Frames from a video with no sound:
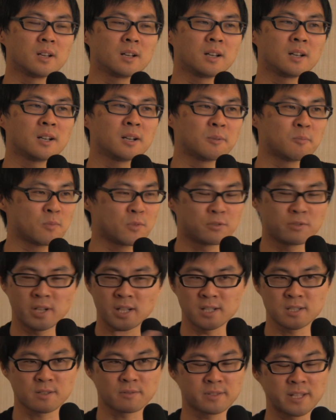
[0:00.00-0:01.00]
the
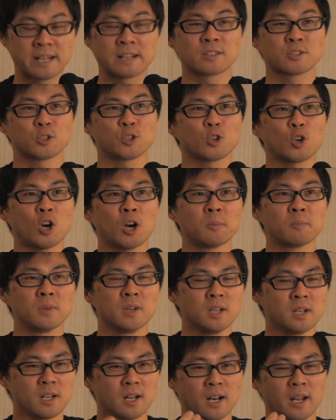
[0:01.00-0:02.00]
readers of Danichi.com
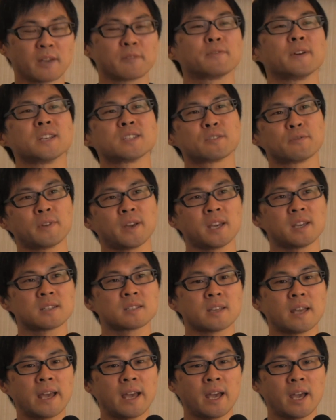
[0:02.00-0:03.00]
face to
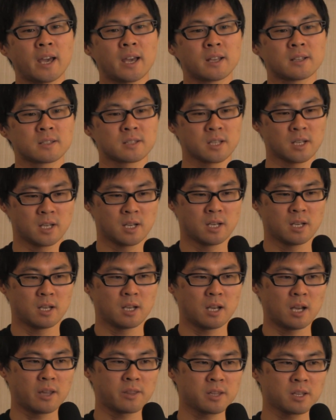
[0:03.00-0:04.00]
face. And
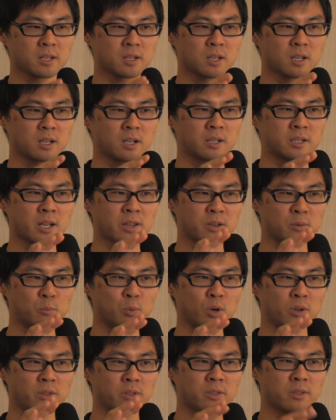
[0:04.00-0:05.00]
I think another
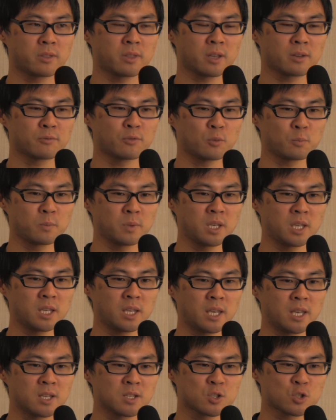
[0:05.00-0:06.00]
important thing for
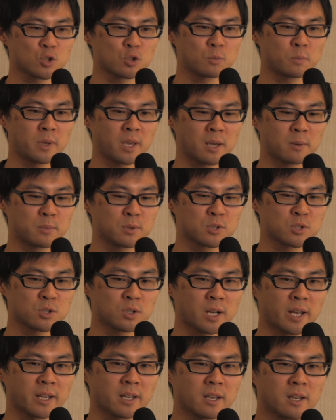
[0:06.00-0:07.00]
me is to be able
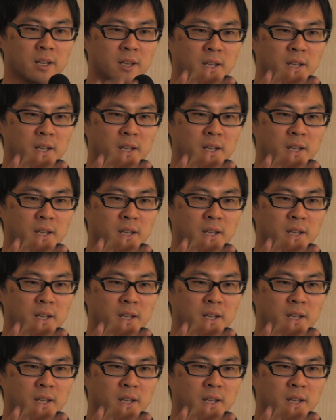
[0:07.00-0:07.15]
to